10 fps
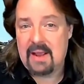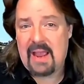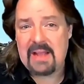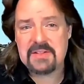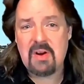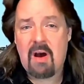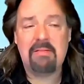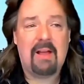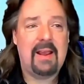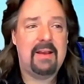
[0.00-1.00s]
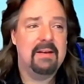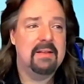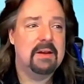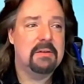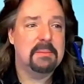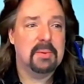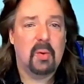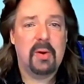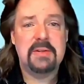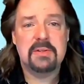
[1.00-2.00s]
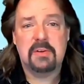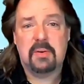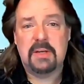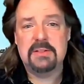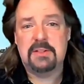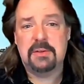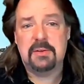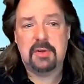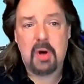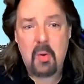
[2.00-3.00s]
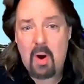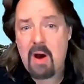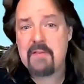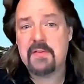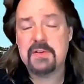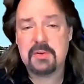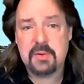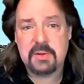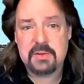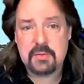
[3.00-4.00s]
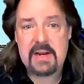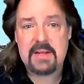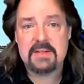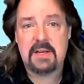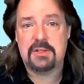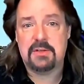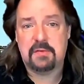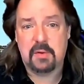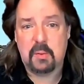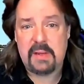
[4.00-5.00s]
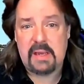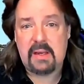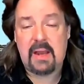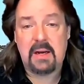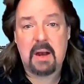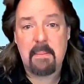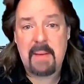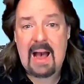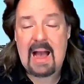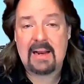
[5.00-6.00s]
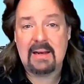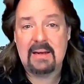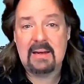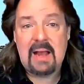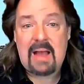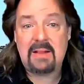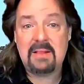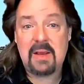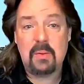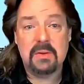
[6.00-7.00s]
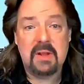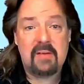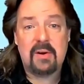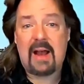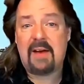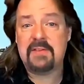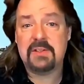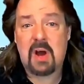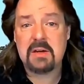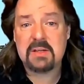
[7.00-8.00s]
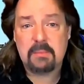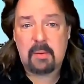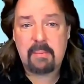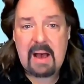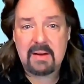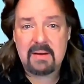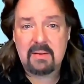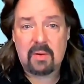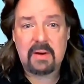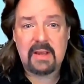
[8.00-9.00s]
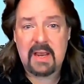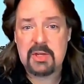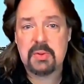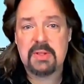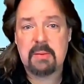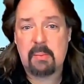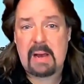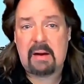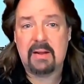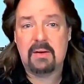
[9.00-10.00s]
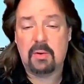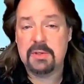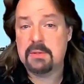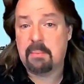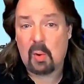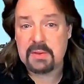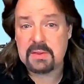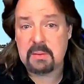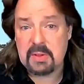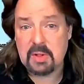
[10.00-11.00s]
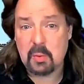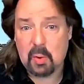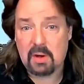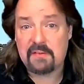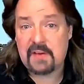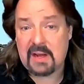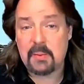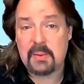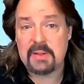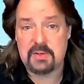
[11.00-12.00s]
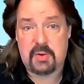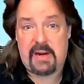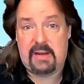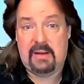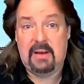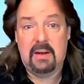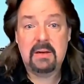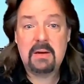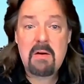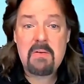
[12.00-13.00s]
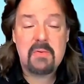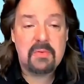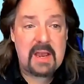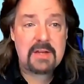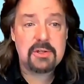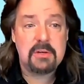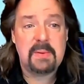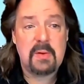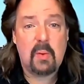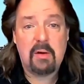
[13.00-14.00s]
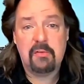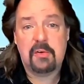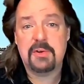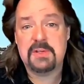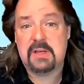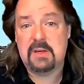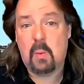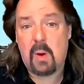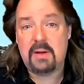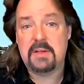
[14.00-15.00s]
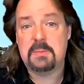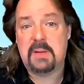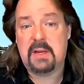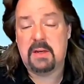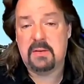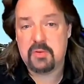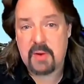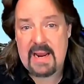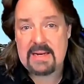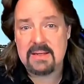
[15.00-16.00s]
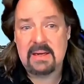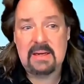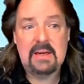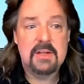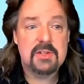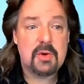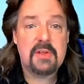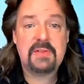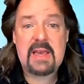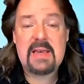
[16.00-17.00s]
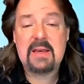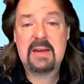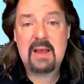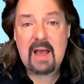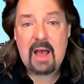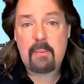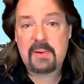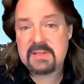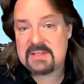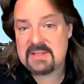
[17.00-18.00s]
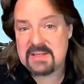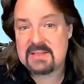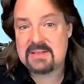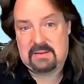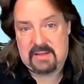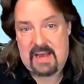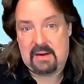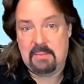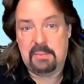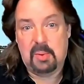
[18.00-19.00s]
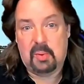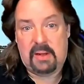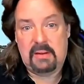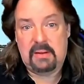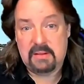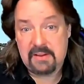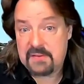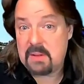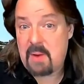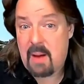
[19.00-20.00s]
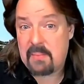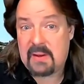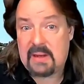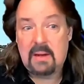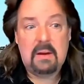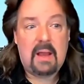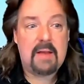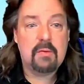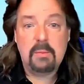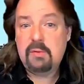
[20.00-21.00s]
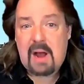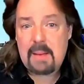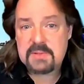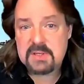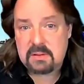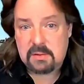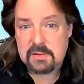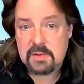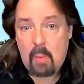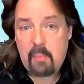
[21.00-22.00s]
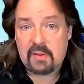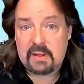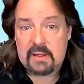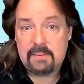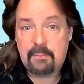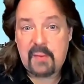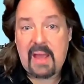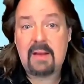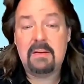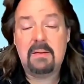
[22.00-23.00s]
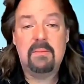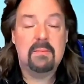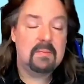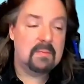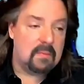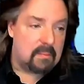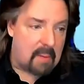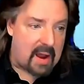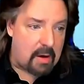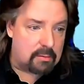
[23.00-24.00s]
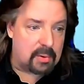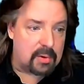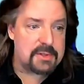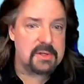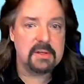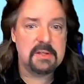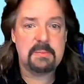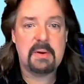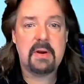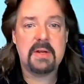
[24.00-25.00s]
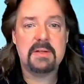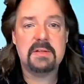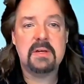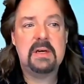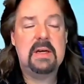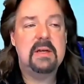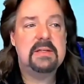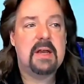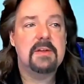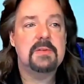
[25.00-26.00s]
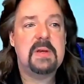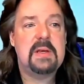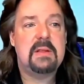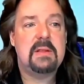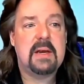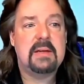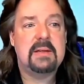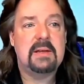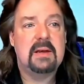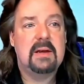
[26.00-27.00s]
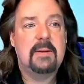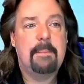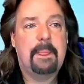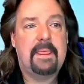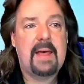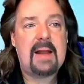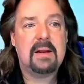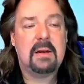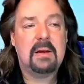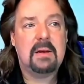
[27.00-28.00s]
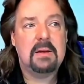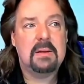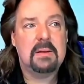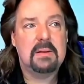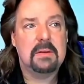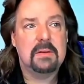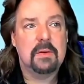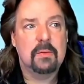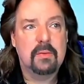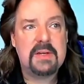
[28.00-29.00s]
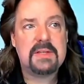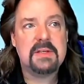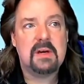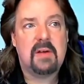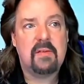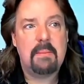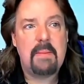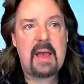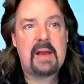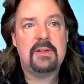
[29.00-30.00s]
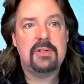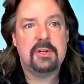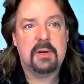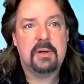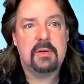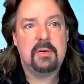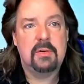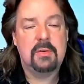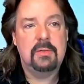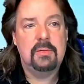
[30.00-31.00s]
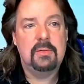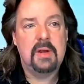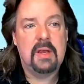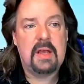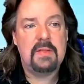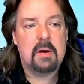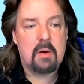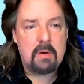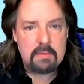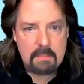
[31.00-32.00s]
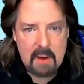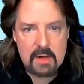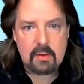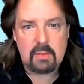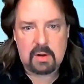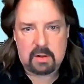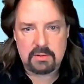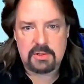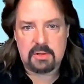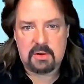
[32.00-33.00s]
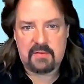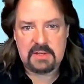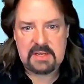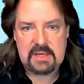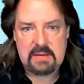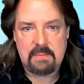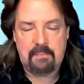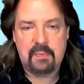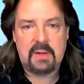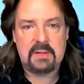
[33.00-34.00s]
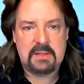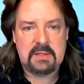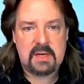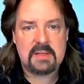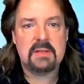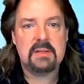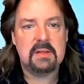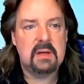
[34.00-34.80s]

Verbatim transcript: It's not like their employees are going to go off to a training session for a week and come back and they will never have to talk to them about it or engage with them about it or support them in their work following the training. No, they should be well versed in what is being trained so that they can help assist that employee, lift them up and remove obstacles, hopefully, and my own personal experience tells me that that the the risk of a manager who in their own microculture of a team doesn't